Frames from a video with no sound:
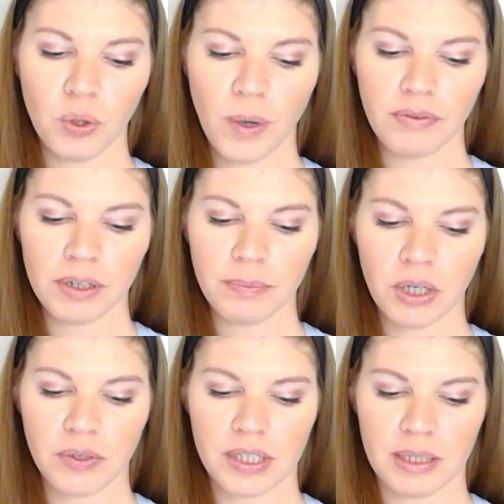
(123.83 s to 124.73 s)
Whoever
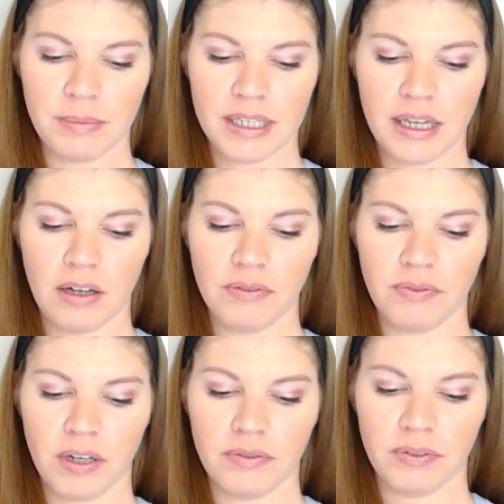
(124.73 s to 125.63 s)
boasts
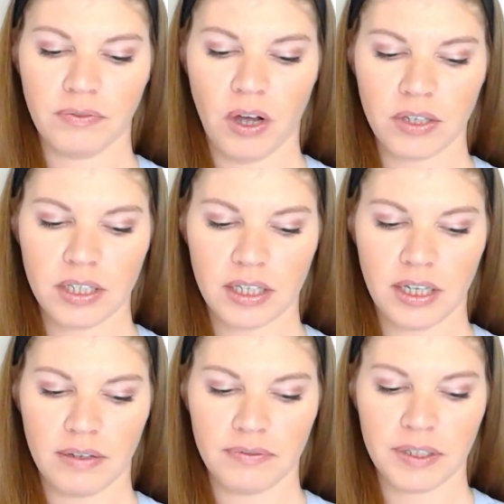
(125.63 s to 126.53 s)
himself of a false
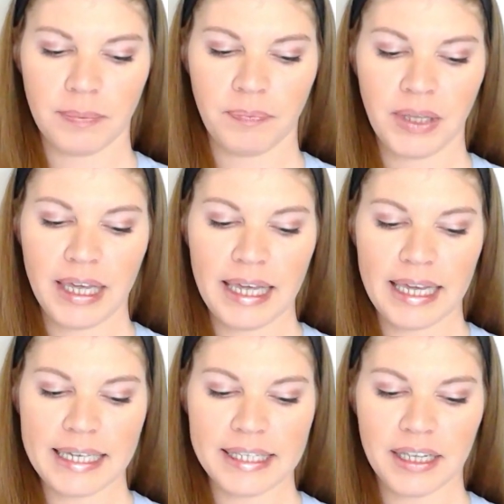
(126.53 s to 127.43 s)
gift
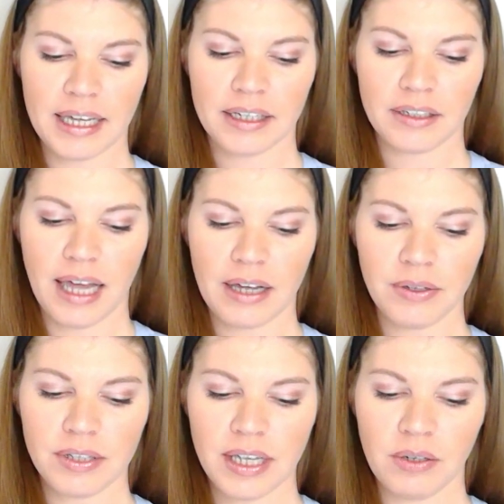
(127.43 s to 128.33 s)
is like
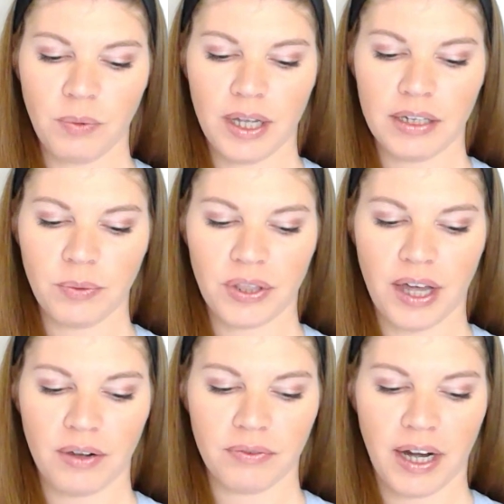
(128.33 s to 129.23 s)
clouds and wind
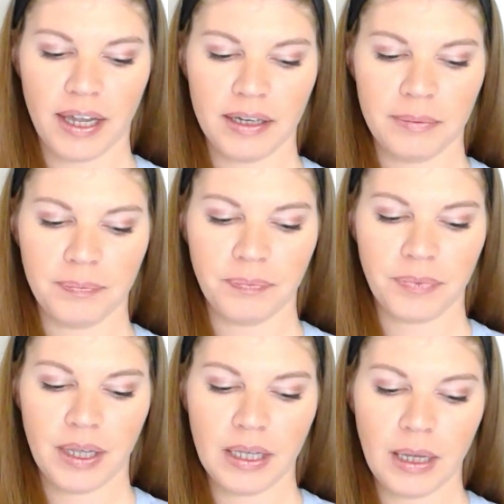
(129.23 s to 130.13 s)
without rain.
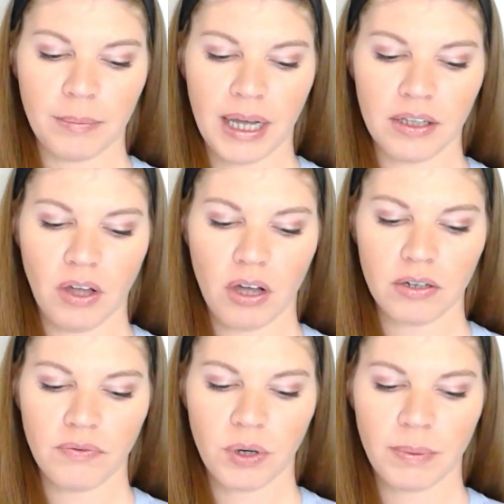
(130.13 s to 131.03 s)
By
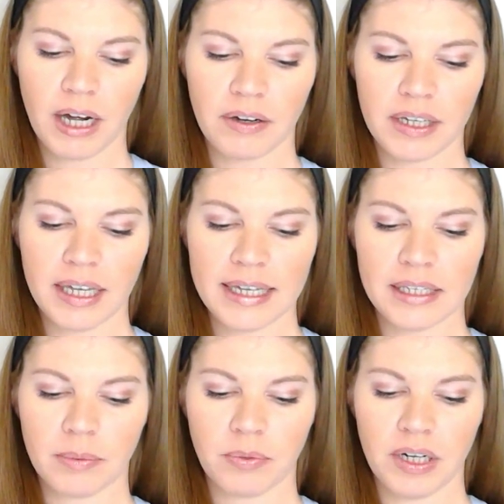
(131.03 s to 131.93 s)
long forbearing
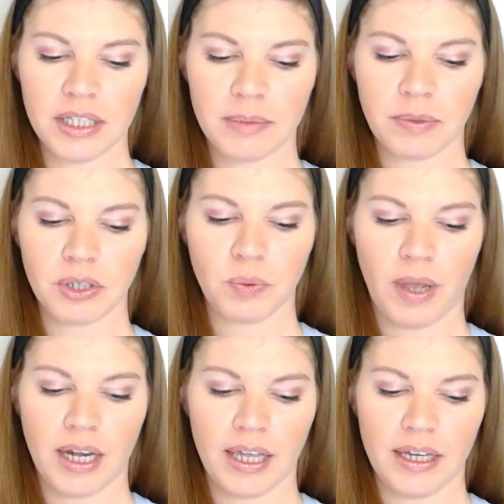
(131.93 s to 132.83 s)
is a prince
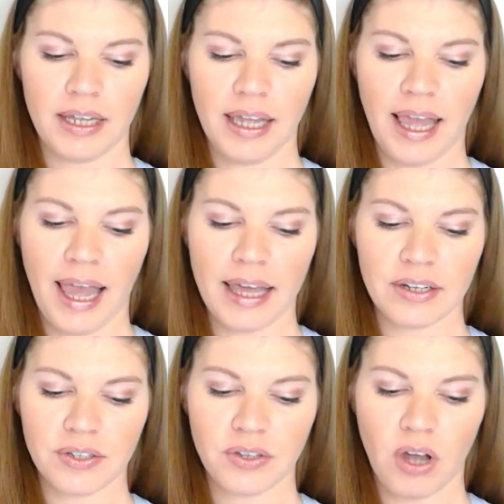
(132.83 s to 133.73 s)
persuaded, and
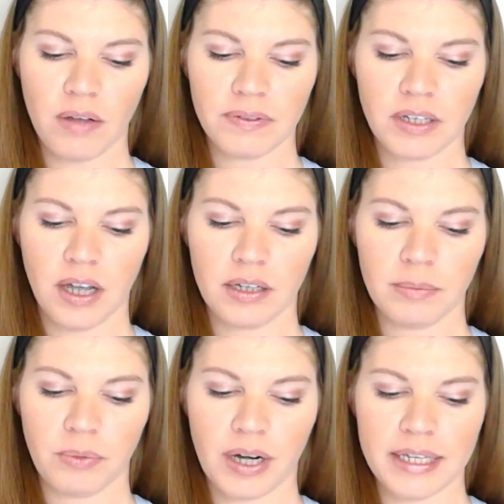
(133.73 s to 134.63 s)
a soft
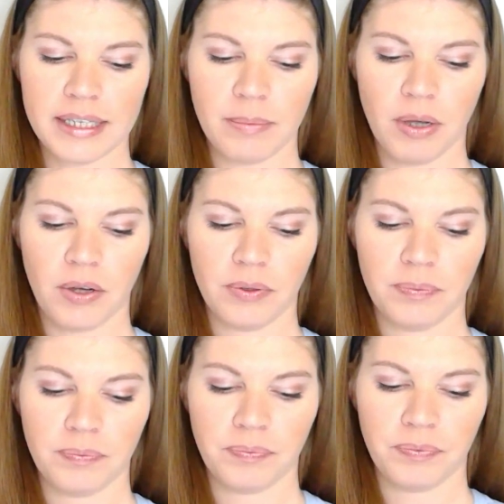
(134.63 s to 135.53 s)
tongue breaks the
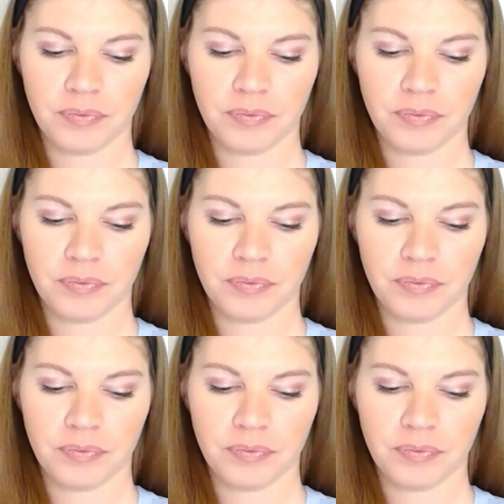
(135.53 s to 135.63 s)
bone.